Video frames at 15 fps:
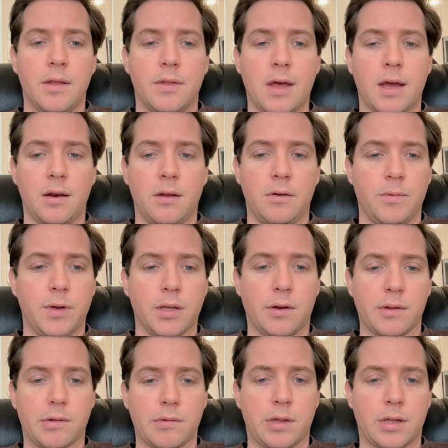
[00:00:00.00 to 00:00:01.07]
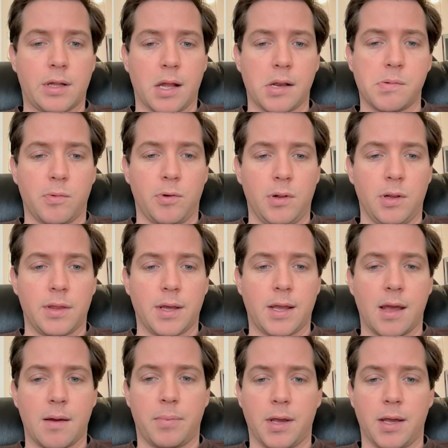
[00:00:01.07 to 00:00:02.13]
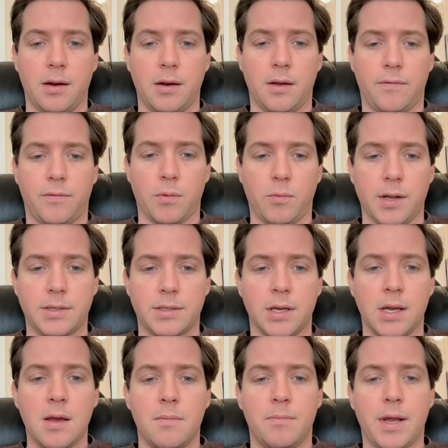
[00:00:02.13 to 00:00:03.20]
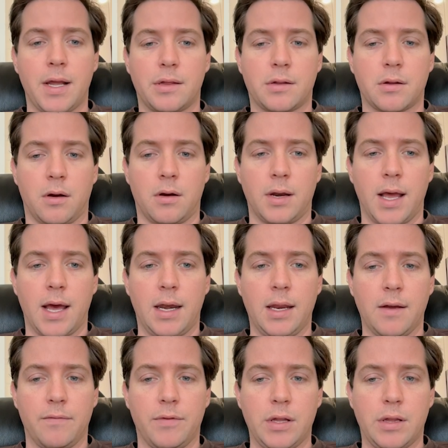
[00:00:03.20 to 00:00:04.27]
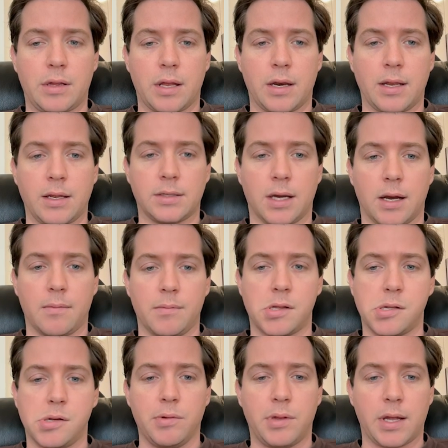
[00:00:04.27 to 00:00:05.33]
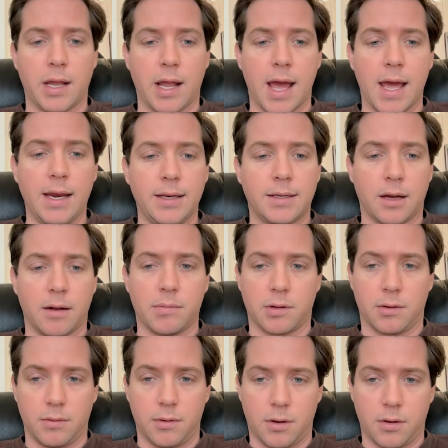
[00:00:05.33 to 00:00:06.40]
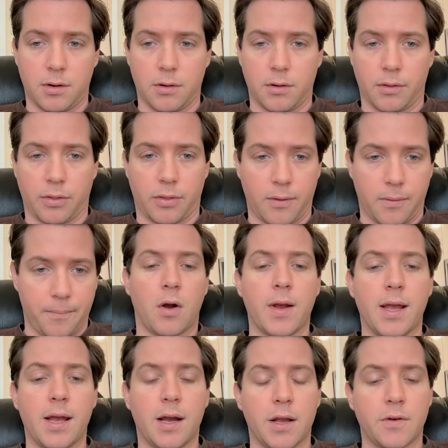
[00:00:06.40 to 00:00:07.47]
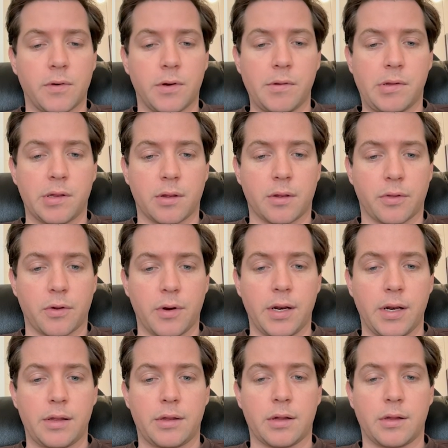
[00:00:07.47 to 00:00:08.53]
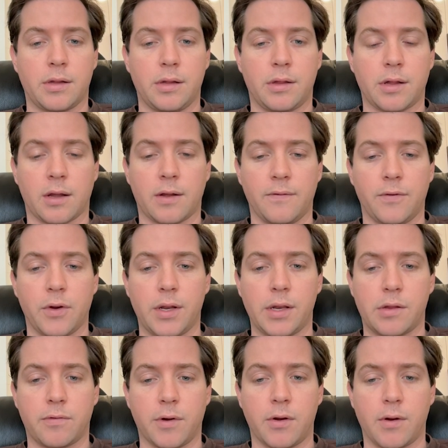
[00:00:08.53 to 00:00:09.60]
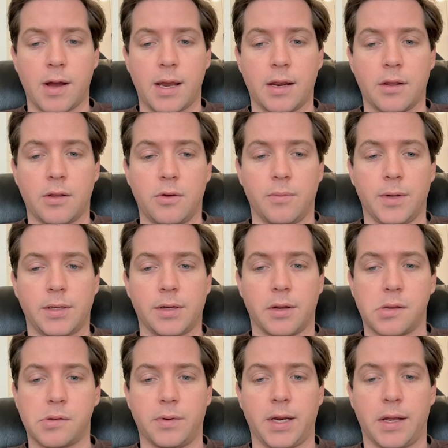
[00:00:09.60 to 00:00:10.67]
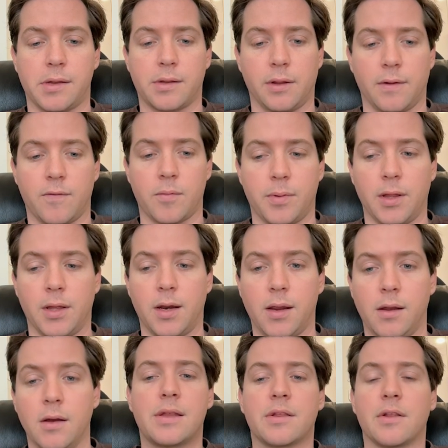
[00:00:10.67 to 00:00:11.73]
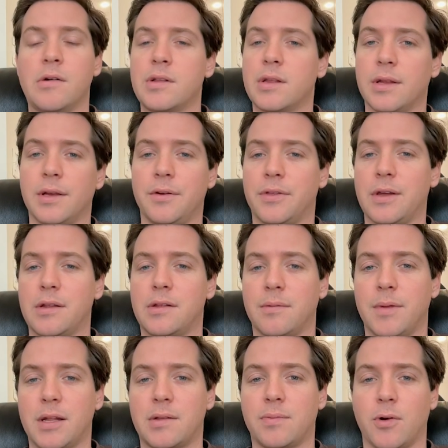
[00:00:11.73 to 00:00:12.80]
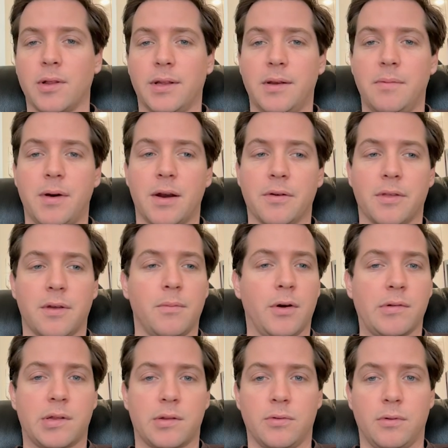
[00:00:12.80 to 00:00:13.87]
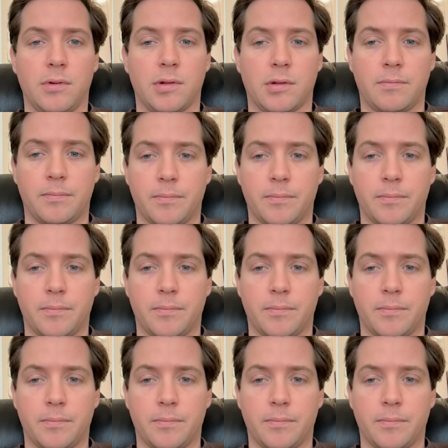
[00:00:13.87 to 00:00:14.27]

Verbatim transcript: Then we can also schedule the campaign if we want based on any of these sending times, choosing any time zone on earth. Our AI introduces a 30 to 60 second variance trigger, adding a human touch to enhance deliverability. It's those little things that make Smart Lead better than most tools.